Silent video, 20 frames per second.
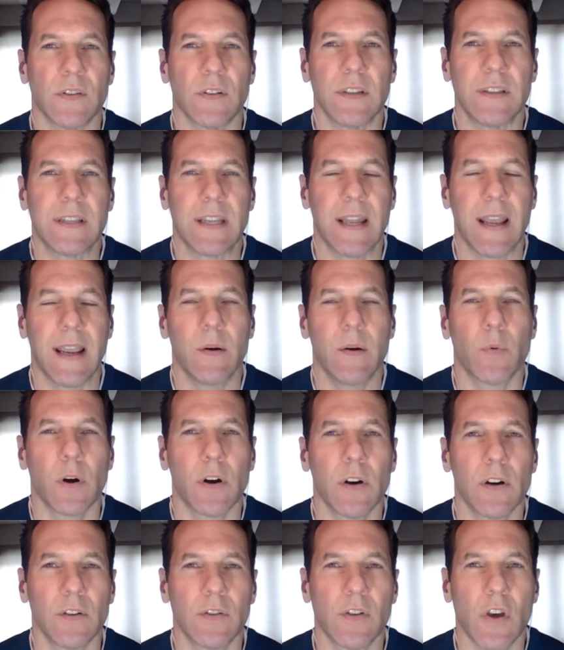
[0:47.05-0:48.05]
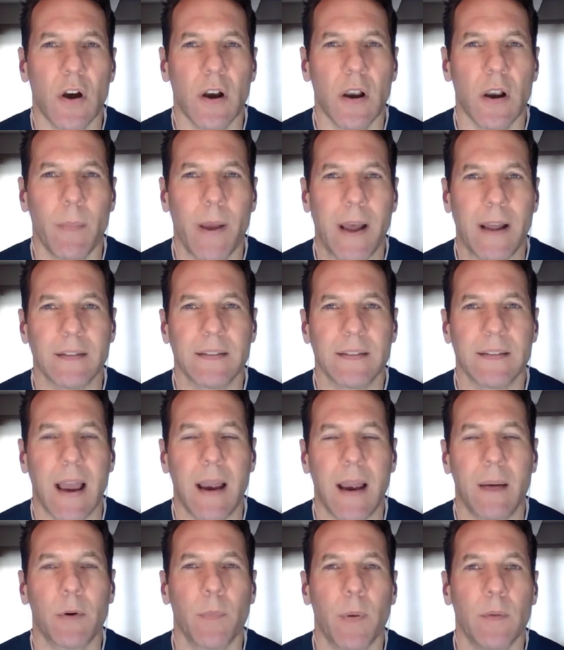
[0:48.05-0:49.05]
And today we're going to talk about
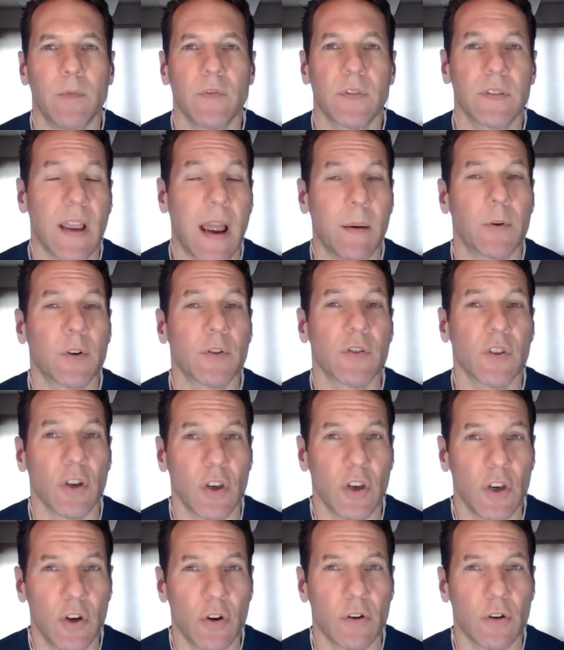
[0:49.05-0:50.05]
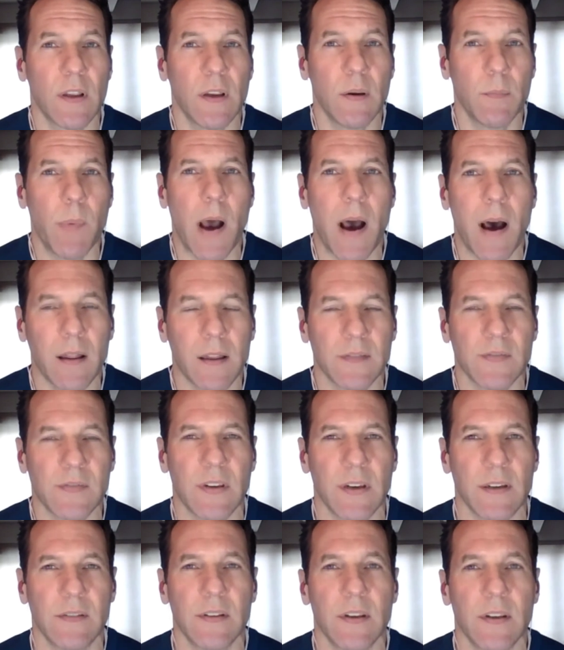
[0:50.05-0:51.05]
cybersecurity
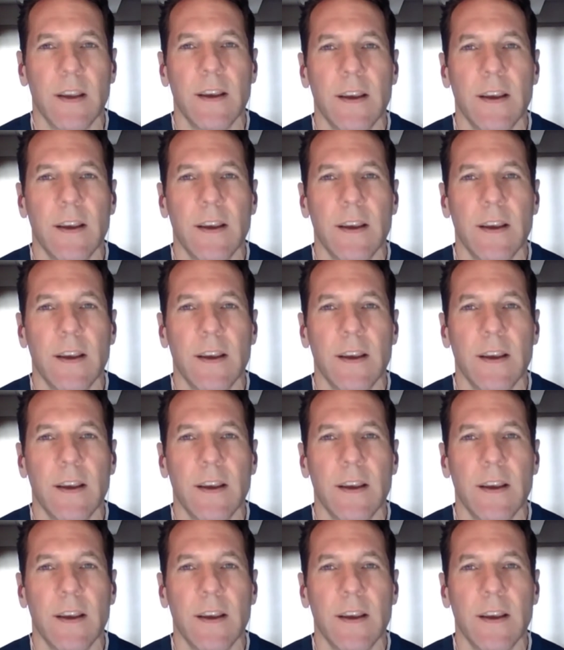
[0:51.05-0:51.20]
policies.